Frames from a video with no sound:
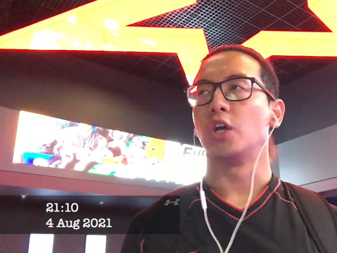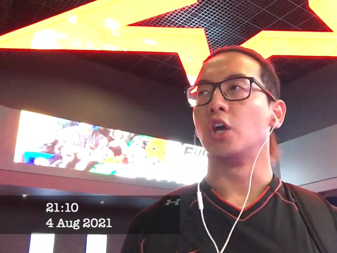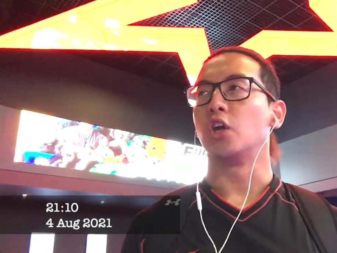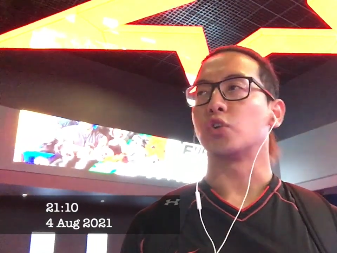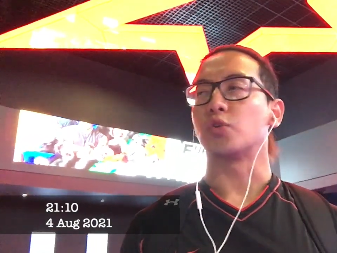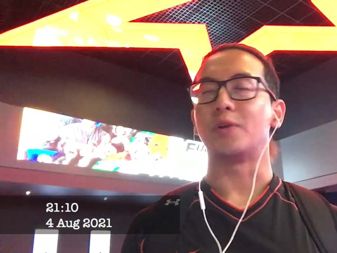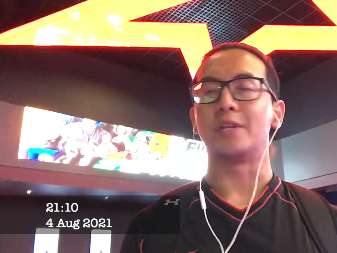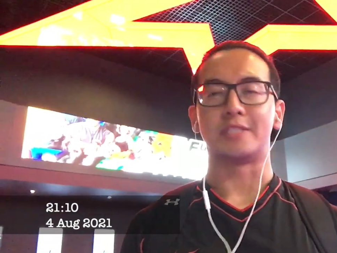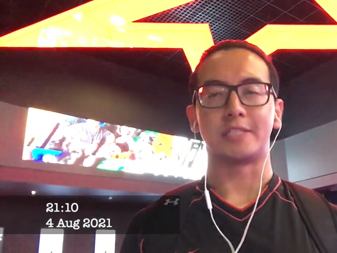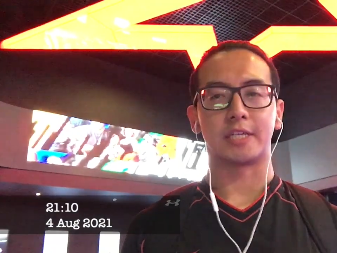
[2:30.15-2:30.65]

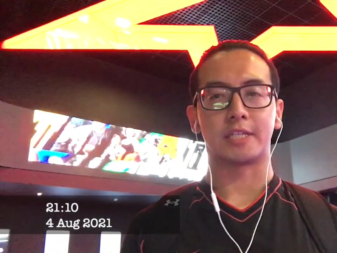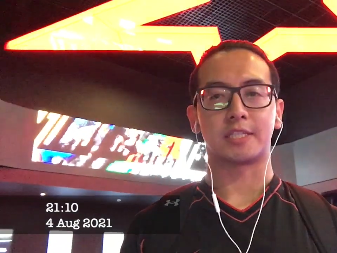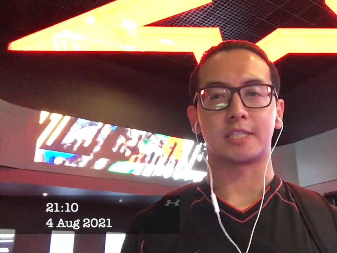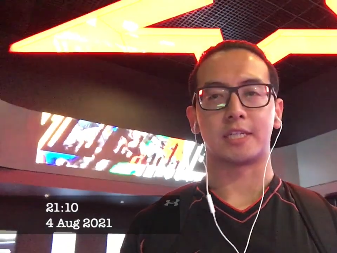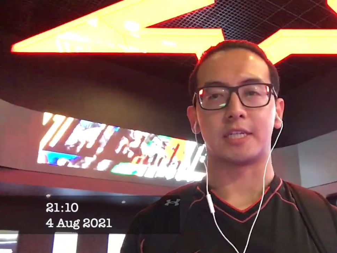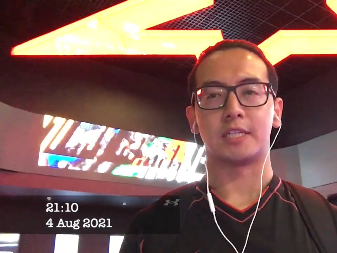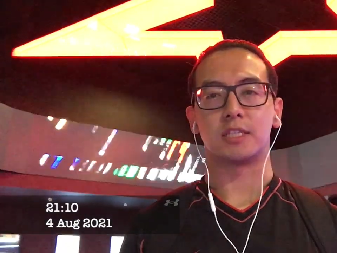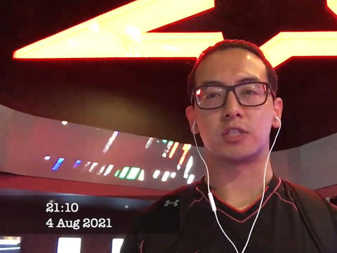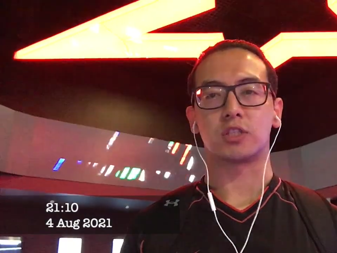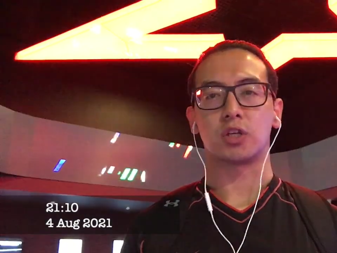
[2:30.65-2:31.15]

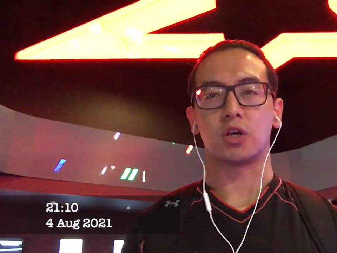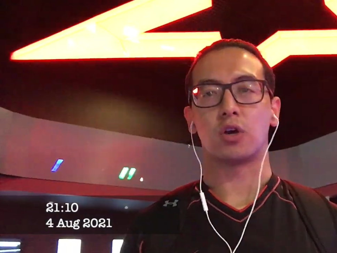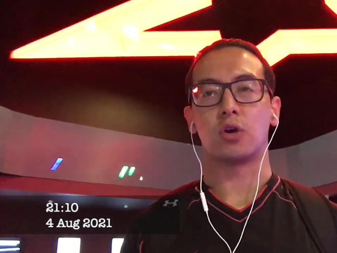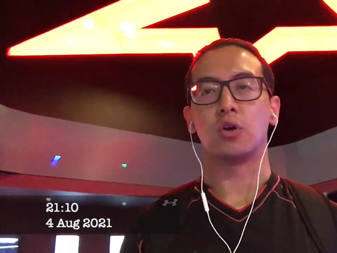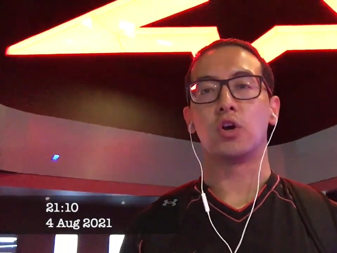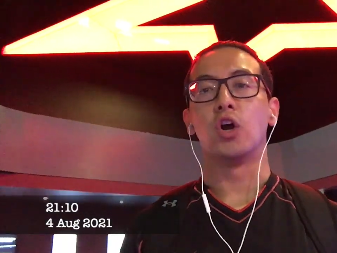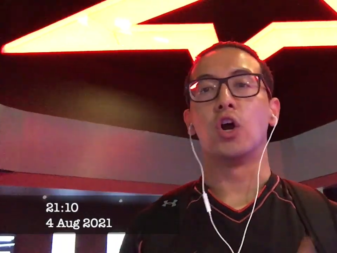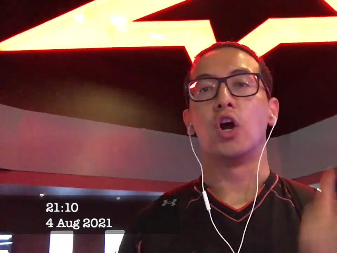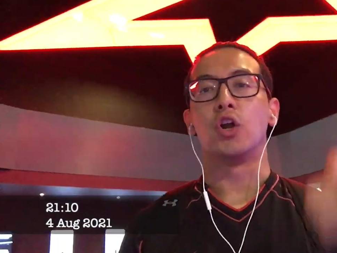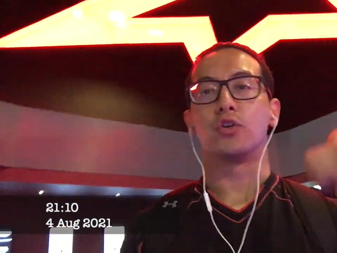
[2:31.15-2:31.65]
2016, so
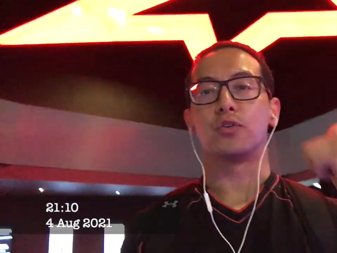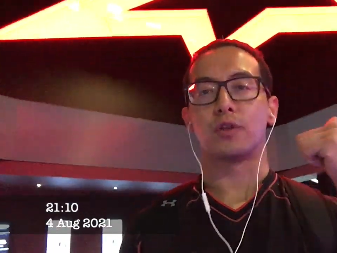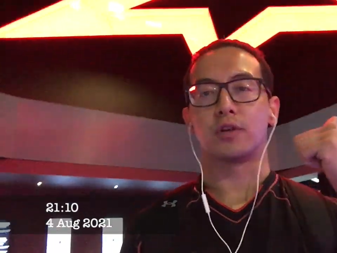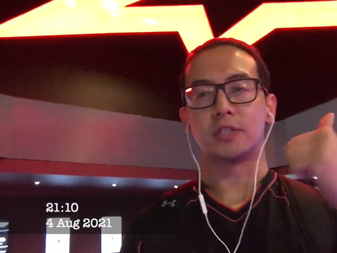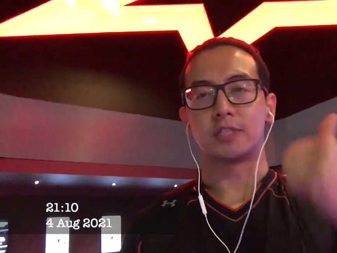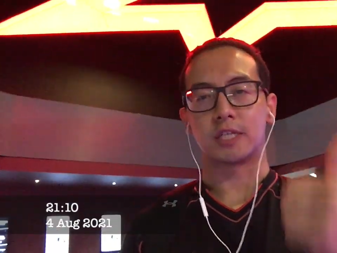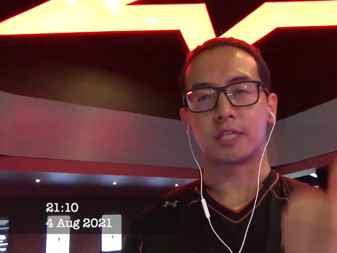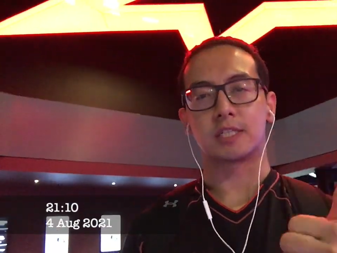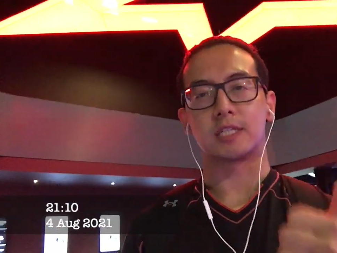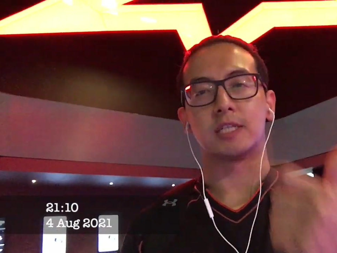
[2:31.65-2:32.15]

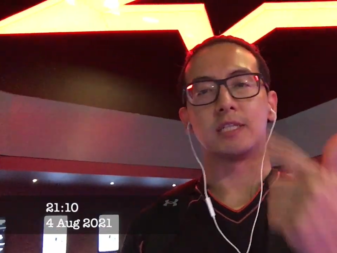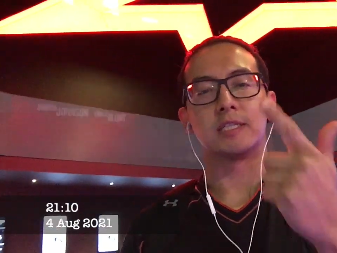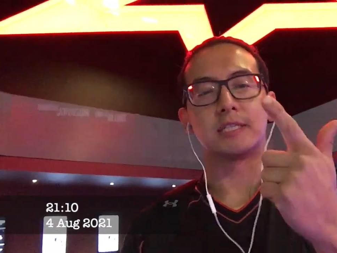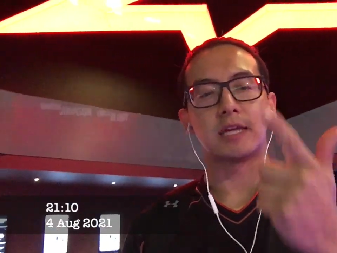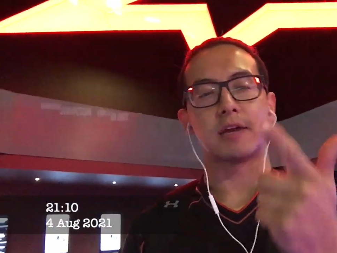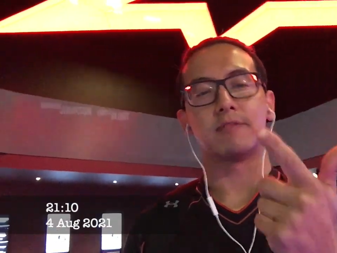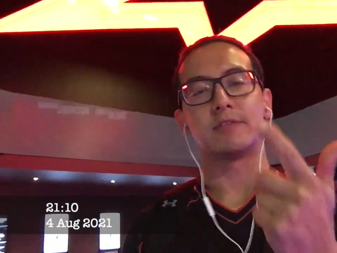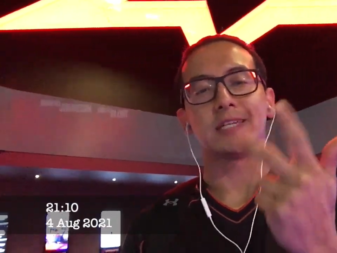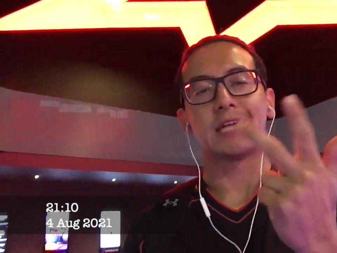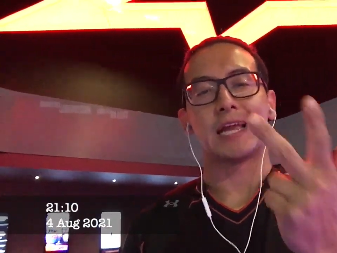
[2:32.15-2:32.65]
16,
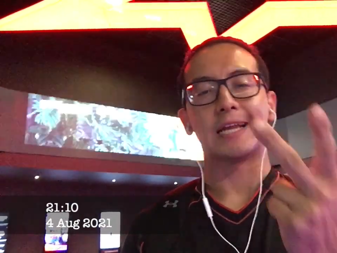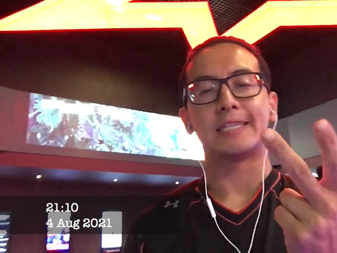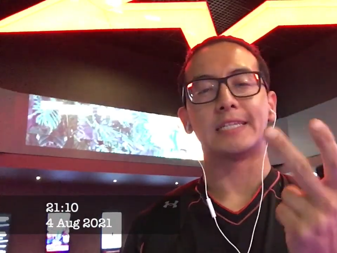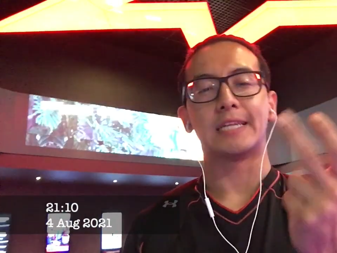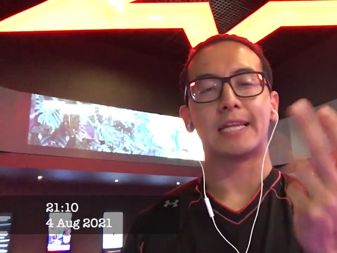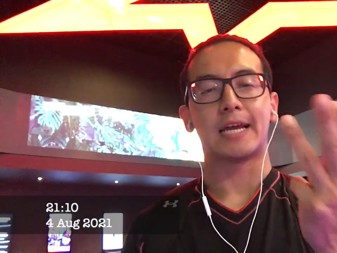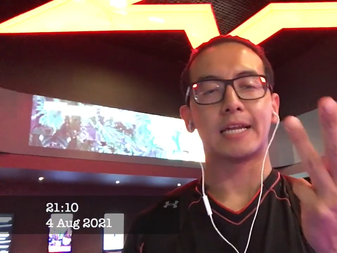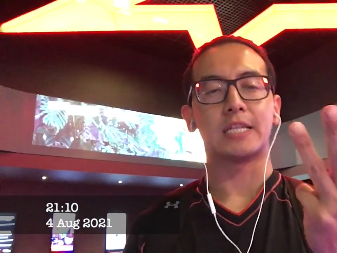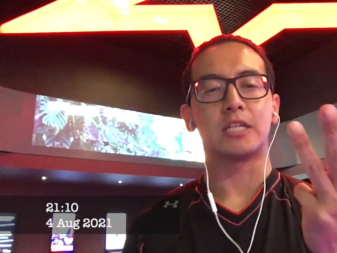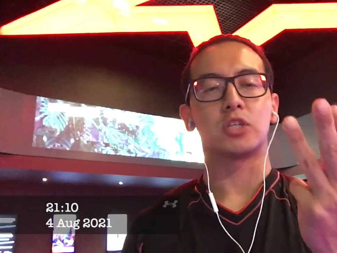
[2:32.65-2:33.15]
17, 18,
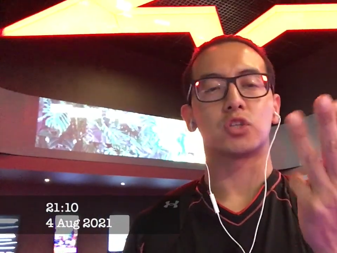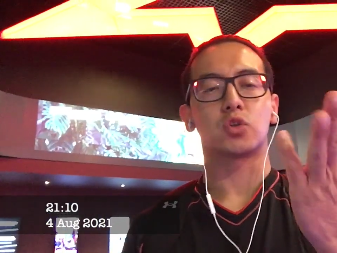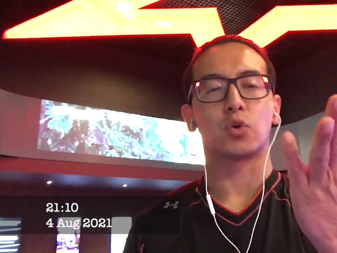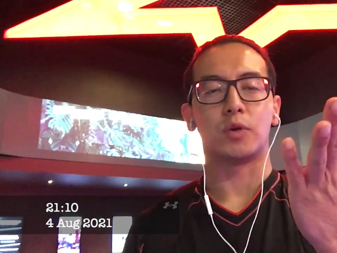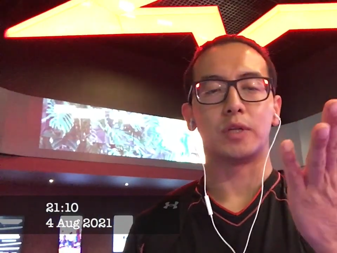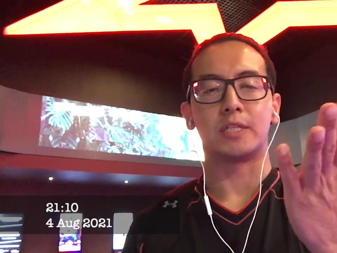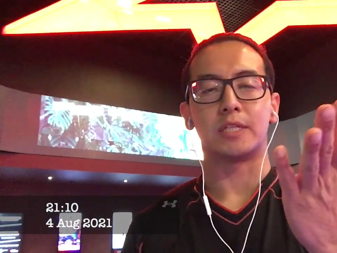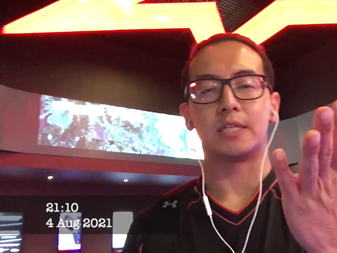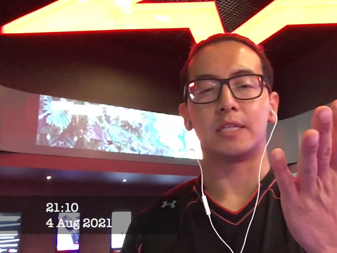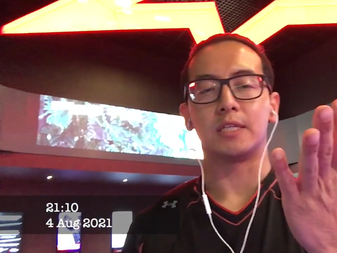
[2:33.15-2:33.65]
19,
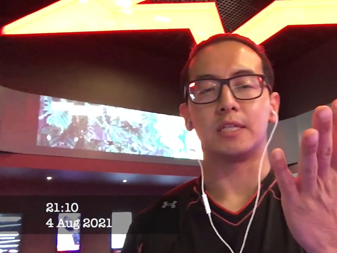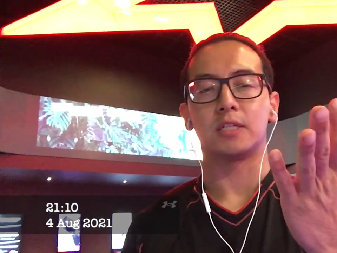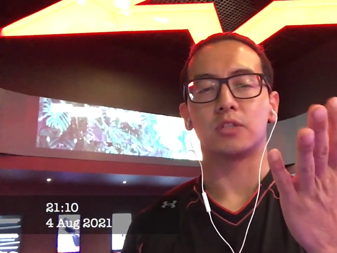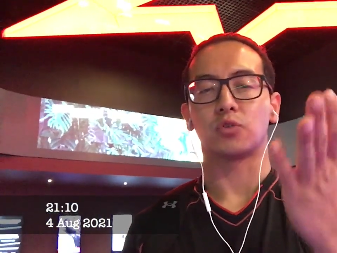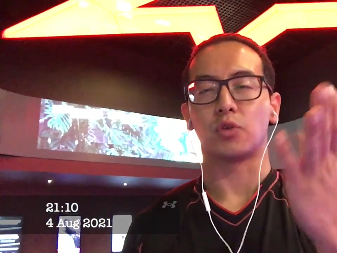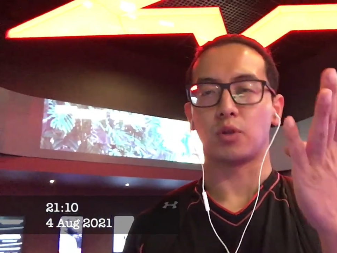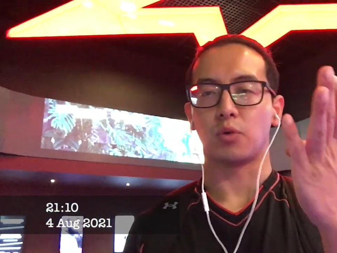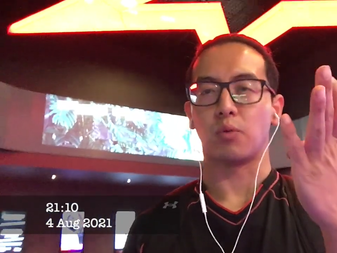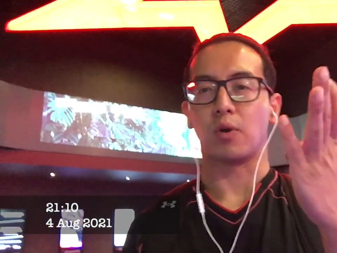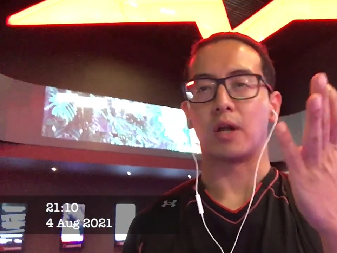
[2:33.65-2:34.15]
20,
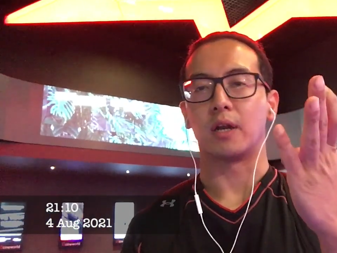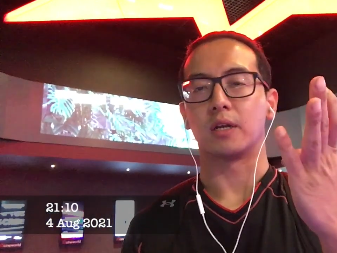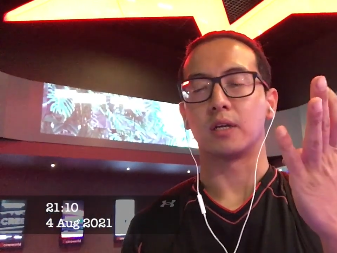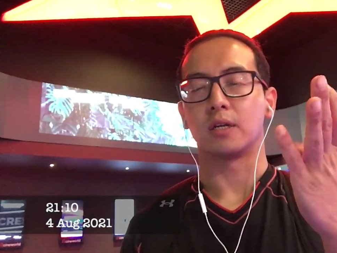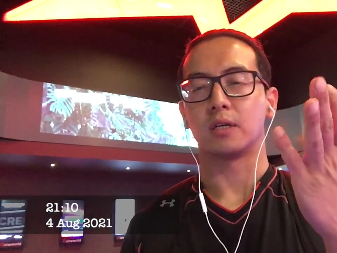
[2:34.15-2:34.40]
21.